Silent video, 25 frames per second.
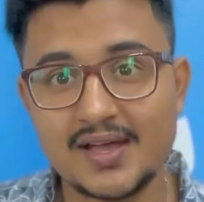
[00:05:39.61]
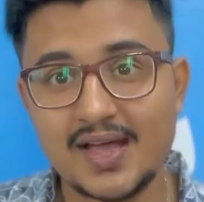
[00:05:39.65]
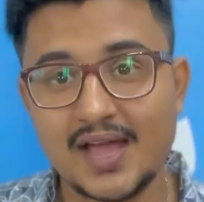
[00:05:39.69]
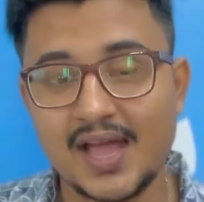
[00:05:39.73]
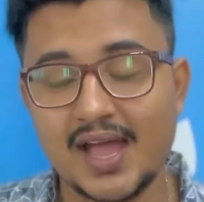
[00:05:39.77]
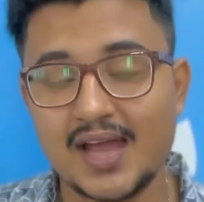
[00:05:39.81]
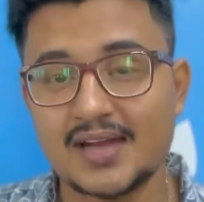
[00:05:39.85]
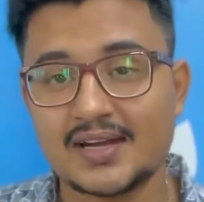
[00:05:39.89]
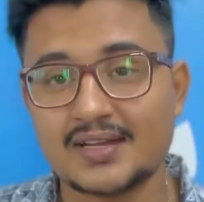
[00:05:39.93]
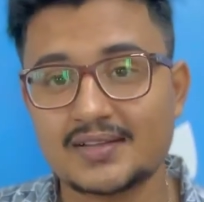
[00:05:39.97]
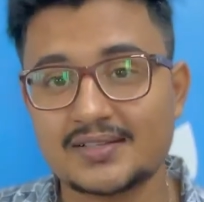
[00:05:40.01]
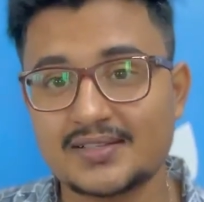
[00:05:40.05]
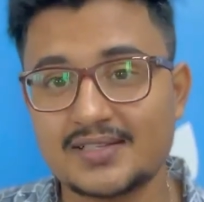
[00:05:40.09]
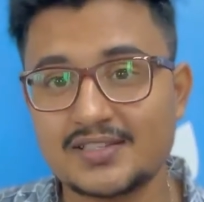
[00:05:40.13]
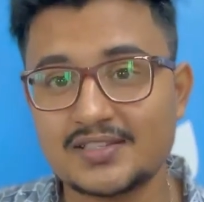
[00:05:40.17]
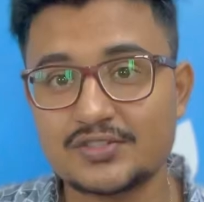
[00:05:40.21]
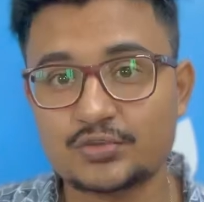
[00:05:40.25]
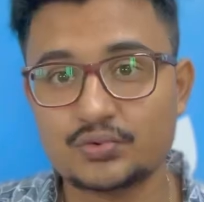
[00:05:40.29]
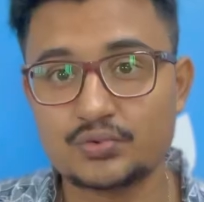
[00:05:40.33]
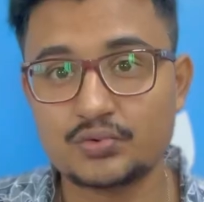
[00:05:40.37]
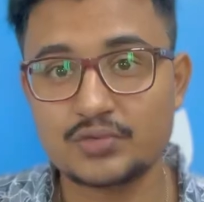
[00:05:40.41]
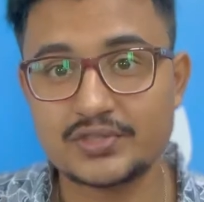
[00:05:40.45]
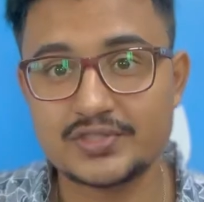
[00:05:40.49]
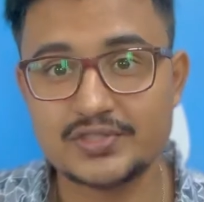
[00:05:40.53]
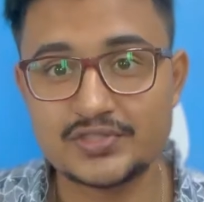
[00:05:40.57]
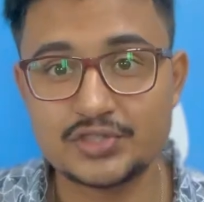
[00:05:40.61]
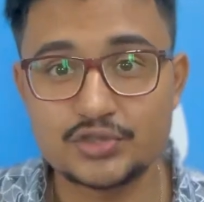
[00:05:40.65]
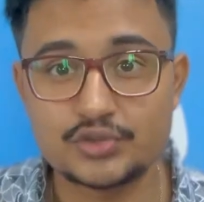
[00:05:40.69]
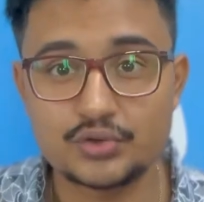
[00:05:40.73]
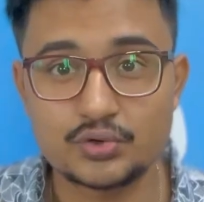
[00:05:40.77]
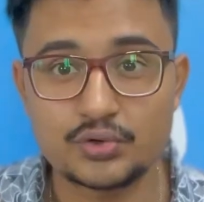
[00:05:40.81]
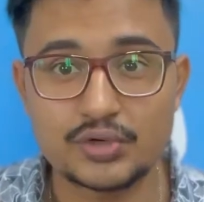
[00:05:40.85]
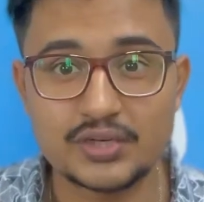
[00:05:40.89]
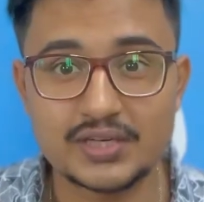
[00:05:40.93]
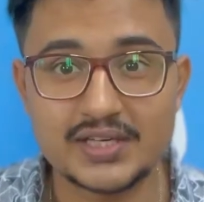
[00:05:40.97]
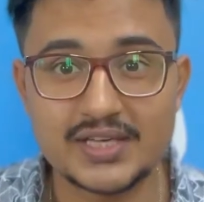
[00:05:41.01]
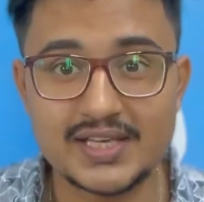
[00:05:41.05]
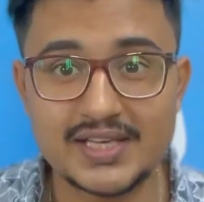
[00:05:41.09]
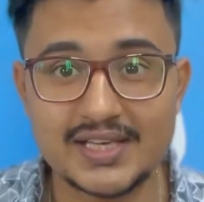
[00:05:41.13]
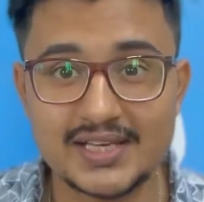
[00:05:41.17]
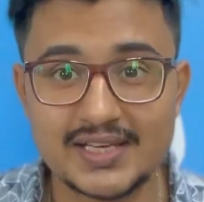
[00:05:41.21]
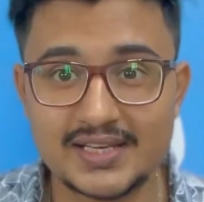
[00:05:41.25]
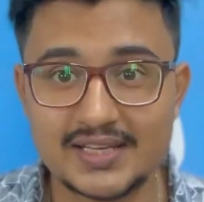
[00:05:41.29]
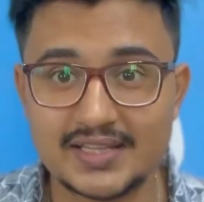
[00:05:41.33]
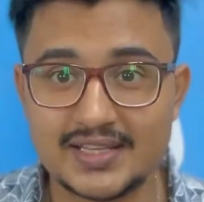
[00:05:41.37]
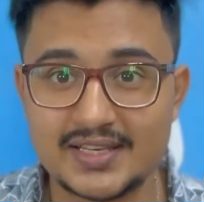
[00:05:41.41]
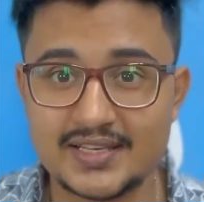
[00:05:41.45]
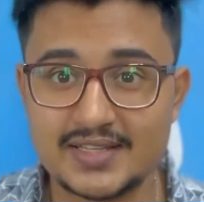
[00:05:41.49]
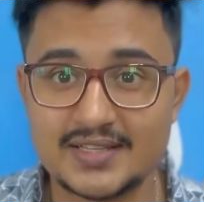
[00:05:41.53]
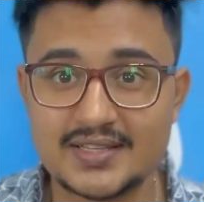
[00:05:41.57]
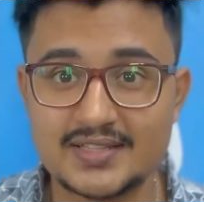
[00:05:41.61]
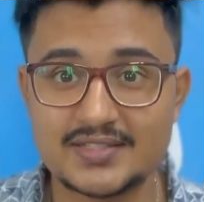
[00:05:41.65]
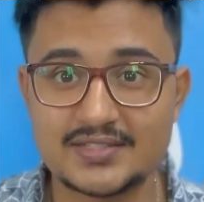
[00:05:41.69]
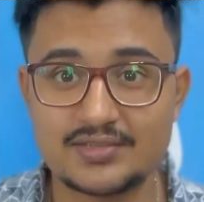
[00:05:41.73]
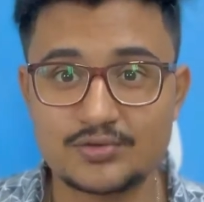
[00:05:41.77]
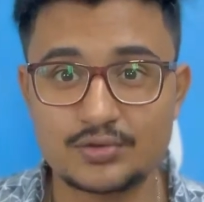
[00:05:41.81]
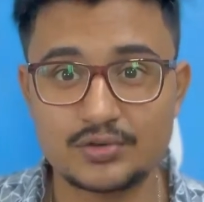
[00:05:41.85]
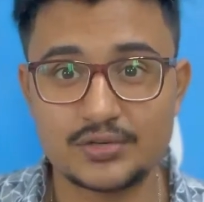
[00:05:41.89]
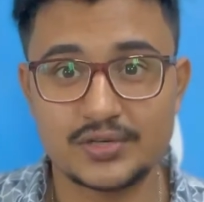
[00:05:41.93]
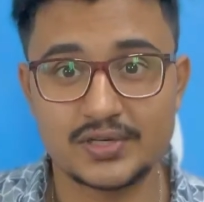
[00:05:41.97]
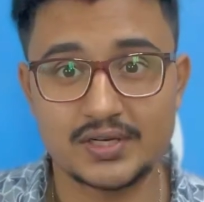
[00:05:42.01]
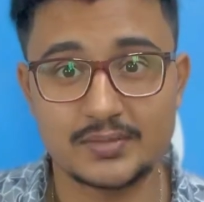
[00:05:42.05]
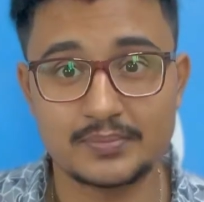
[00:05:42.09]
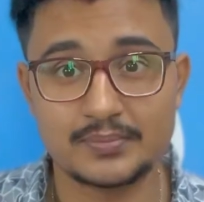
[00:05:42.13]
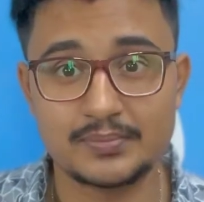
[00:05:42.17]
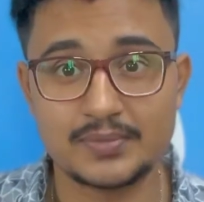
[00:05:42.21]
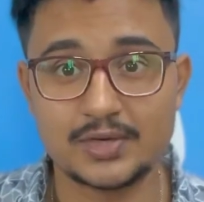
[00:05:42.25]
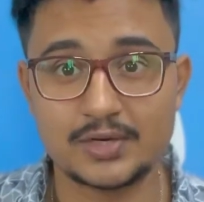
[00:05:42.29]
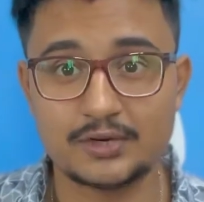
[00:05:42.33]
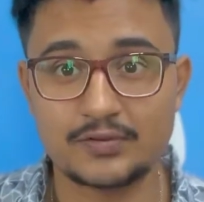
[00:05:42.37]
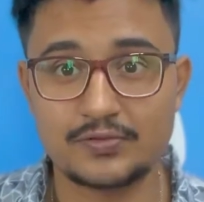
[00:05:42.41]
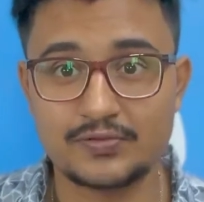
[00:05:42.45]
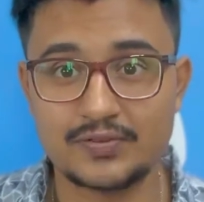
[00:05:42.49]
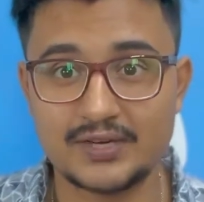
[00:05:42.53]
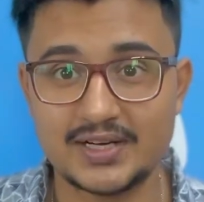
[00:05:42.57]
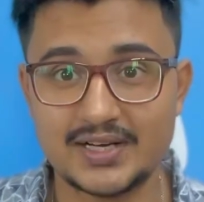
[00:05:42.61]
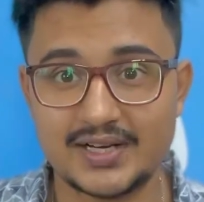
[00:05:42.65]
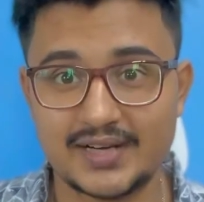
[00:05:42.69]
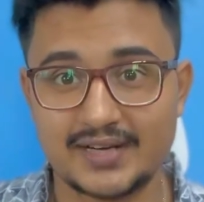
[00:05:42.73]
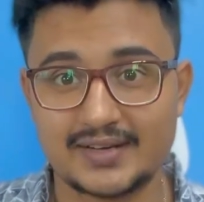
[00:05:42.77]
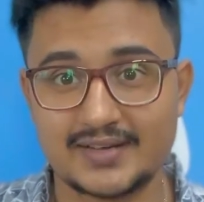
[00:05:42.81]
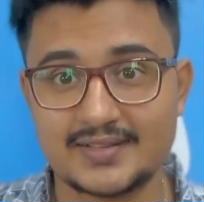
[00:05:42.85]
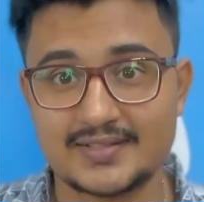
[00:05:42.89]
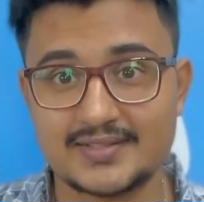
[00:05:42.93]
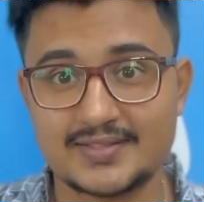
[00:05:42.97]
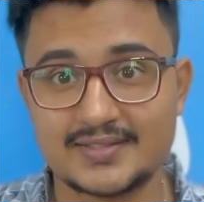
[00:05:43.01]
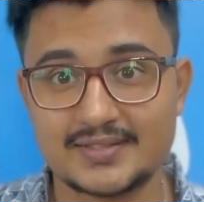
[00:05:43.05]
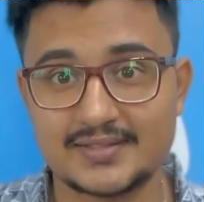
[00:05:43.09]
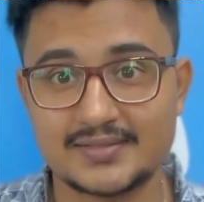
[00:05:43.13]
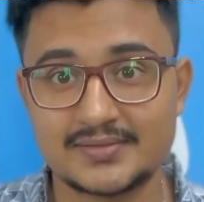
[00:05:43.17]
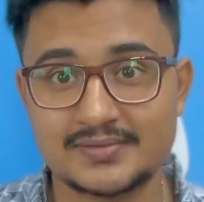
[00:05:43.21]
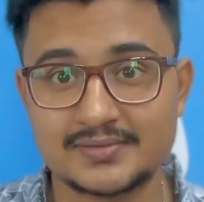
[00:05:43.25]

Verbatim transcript: And this would surely increase your number of corrects.